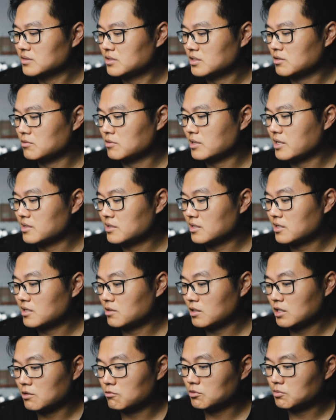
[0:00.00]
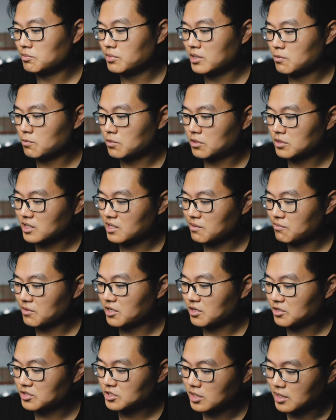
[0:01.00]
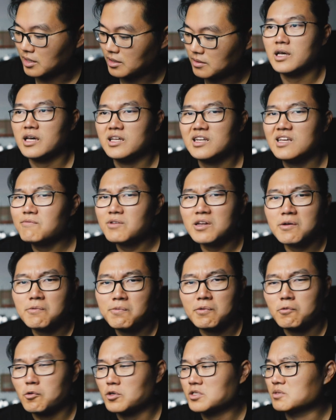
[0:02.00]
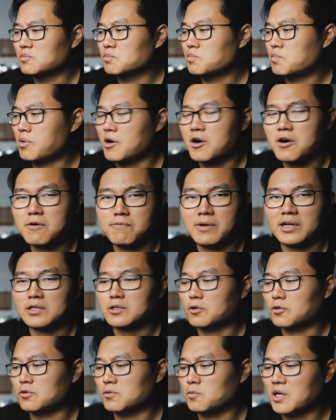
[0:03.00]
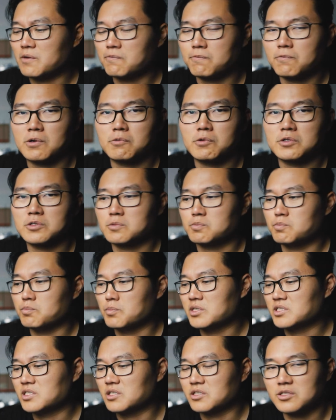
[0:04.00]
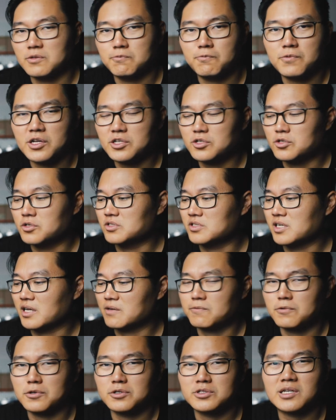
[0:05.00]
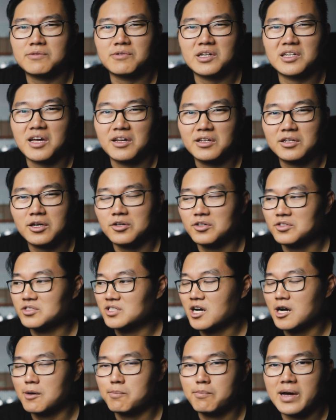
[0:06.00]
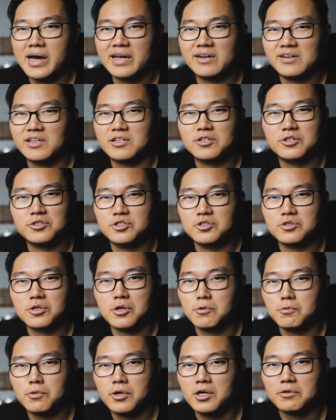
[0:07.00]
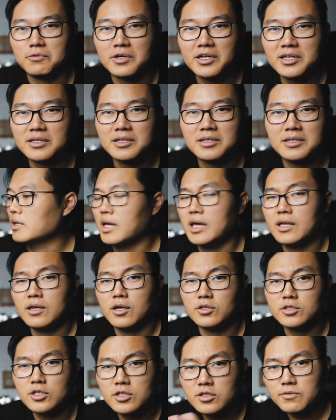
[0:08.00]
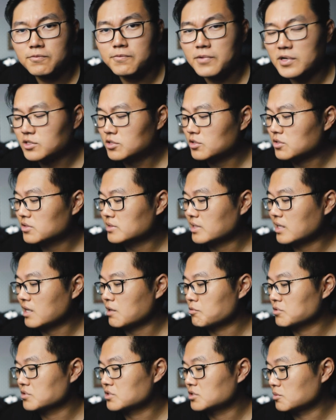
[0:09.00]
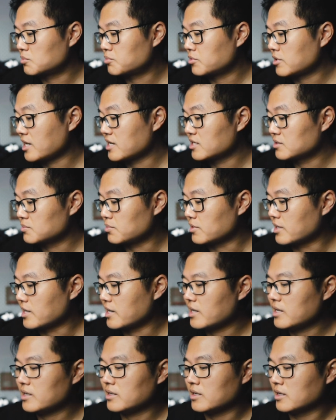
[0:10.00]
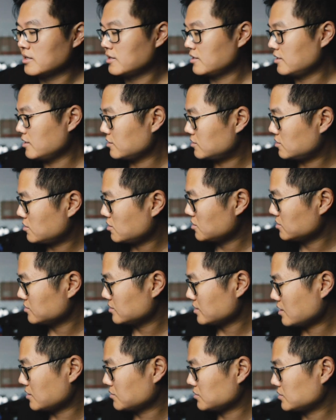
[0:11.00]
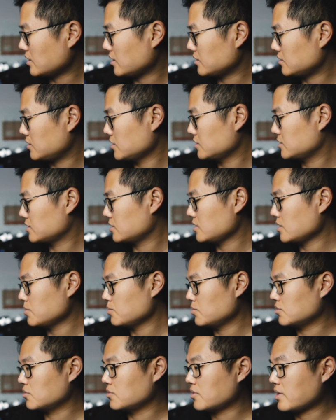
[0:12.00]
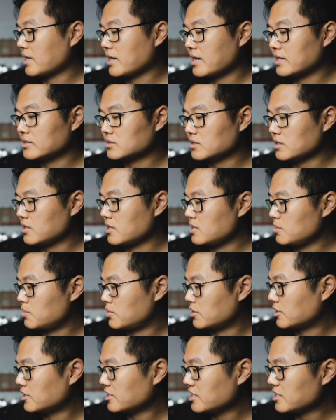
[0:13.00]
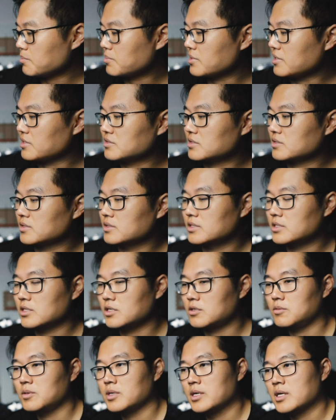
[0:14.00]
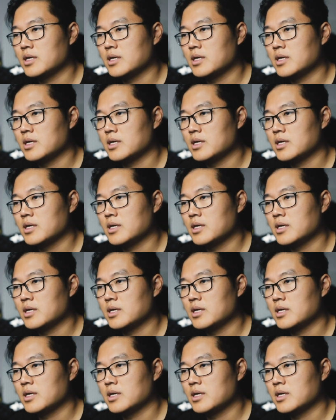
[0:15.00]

so I thought it would be worth giving it a shot. And even if it wasn't perfect or if it was missing some features, like for $79, how badly could you go wrong, right? And another feature that I was surprised by, it turns out that this gimbal has a party piece. So